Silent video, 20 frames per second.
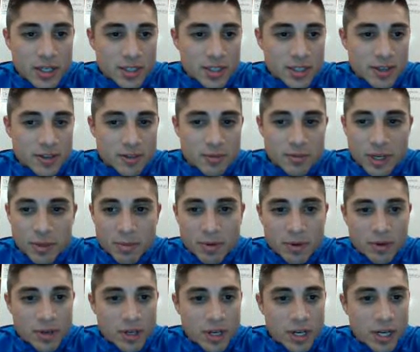some
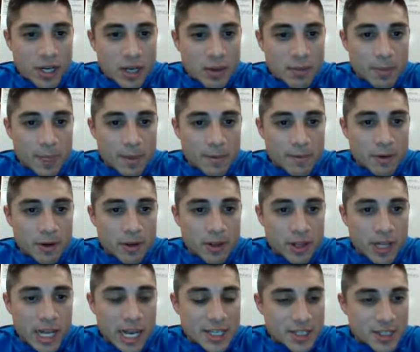paper for all
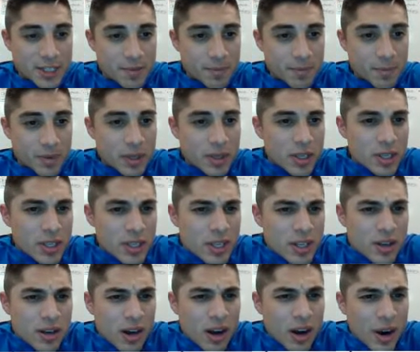the classes.
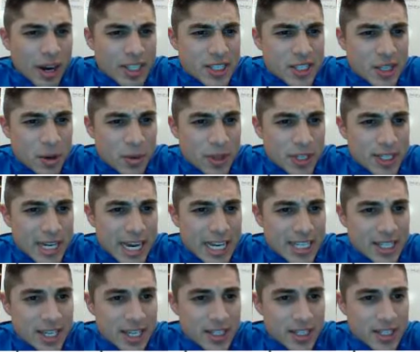All right, so the
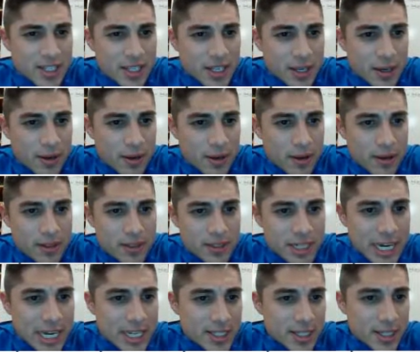task
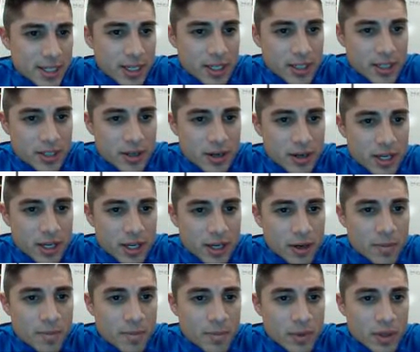hints are
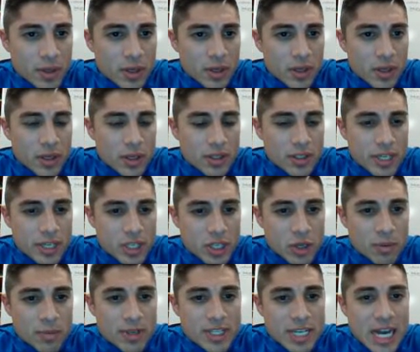here. It
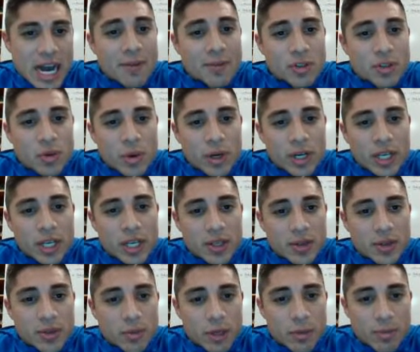says humans have
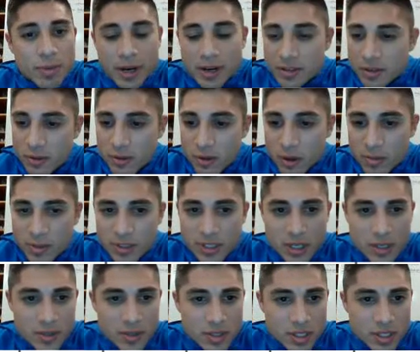23 pairs of
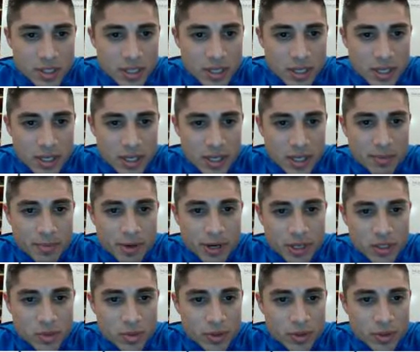chromosomes.
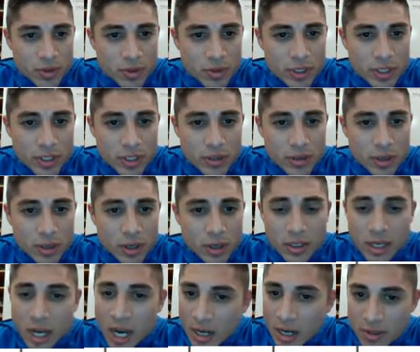Pairs 1 through 22 are
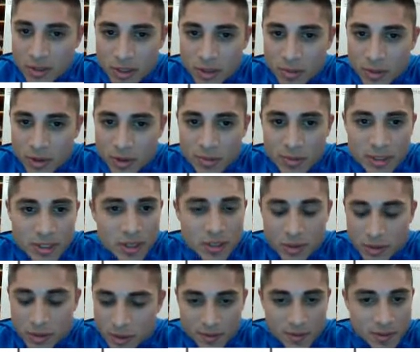called autosomal
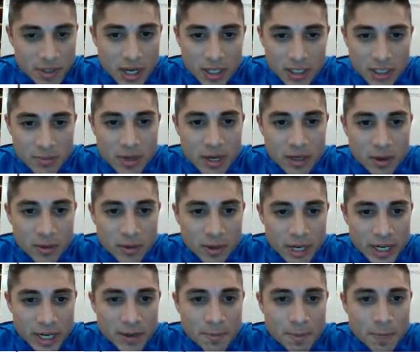chromosomes, which we've talked about
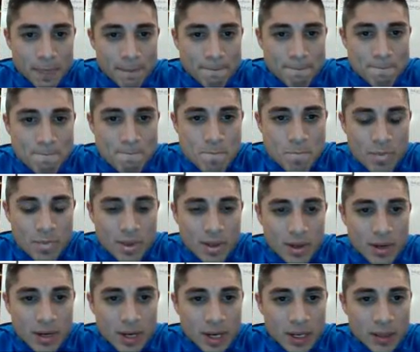already.
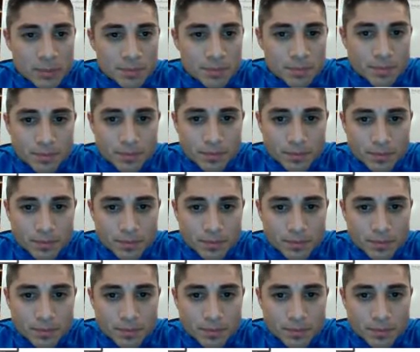In